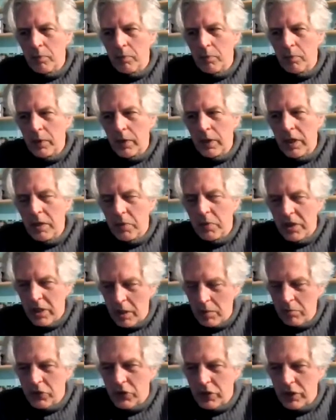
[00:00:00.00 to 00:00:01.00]
it
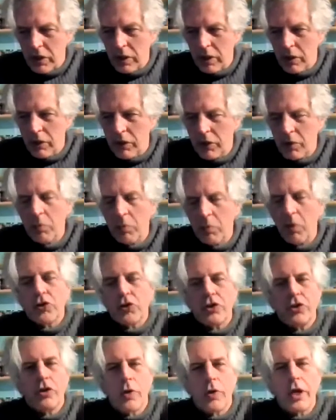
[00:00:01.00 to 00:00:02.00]
becomes the most
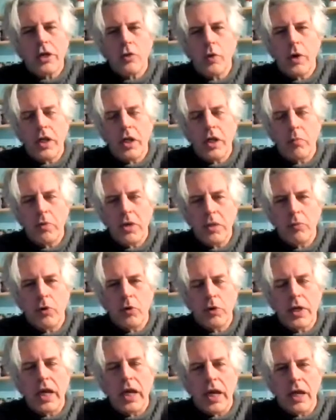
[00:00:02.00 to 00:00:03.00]
direct way that
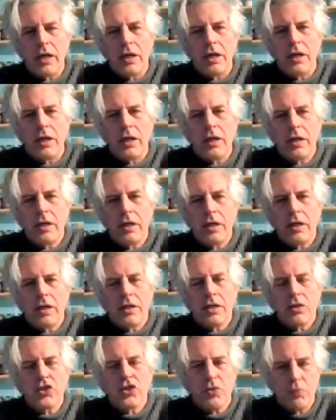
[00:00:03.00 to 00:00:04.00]
people can
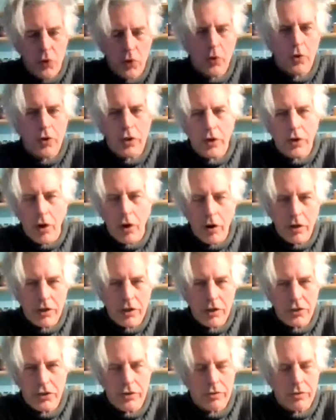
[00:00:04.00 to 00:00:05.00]
support an
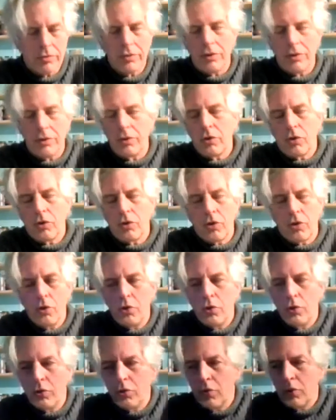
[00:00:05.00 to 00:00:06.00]
artist
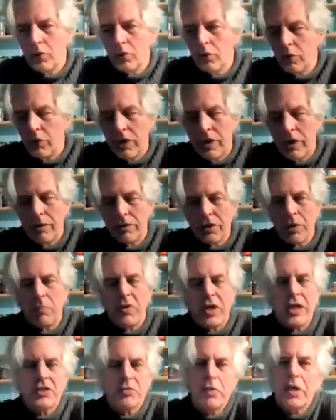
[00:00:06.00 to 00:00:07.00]
who some
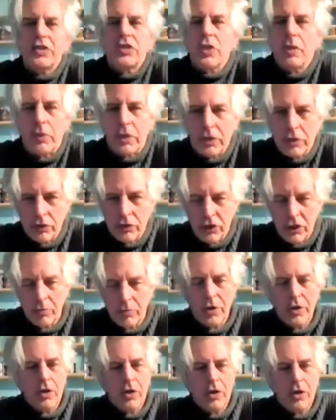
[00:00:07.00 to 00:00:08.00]
has meant something to them,
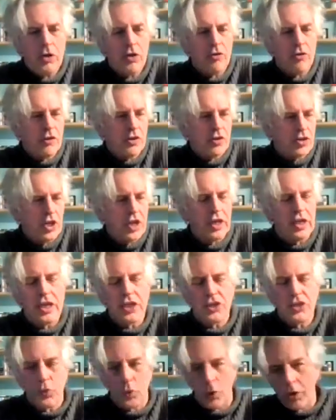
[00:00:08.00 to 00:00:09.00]
who feels like
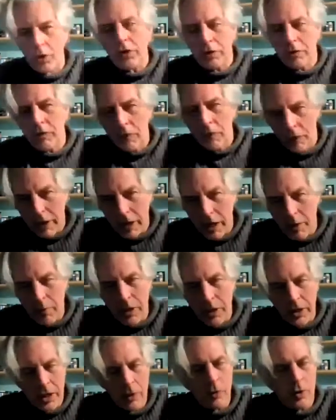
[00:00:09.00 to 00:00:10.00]
has worked for them,
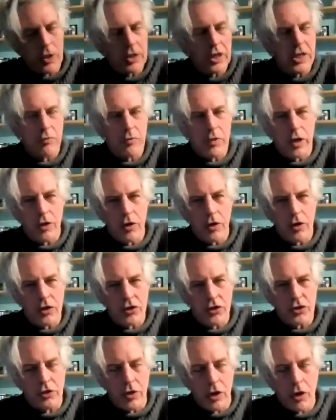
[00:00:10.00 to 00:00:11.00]
and they want to keep that
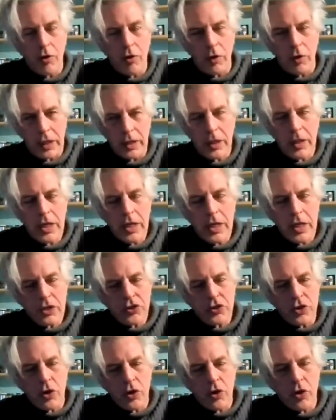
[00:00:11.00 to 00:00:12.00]
artist going.
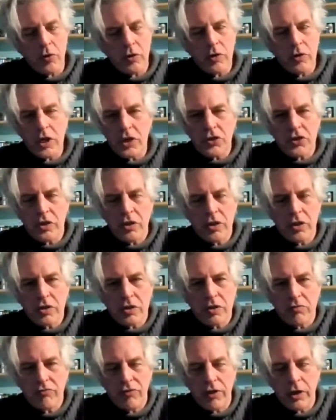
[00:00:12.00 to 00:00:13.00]
So
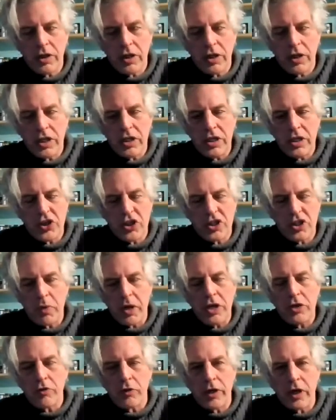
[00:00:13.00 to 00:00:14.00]
it's very easy. It's
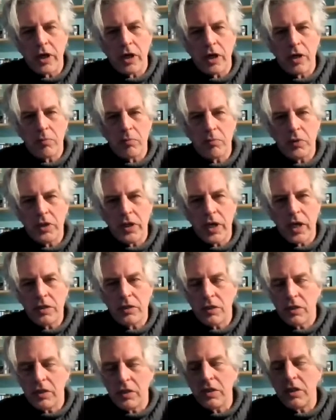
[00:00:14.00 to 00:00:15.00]
Patreon,
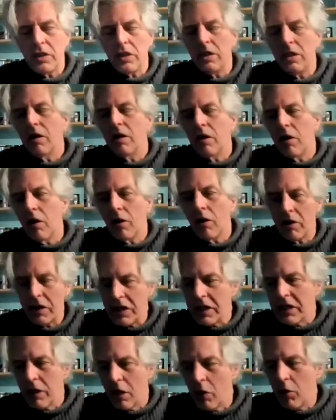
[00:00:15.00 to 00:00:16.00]

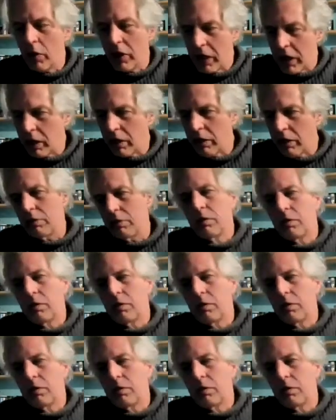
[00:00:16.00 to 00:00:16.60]
Patreon.com.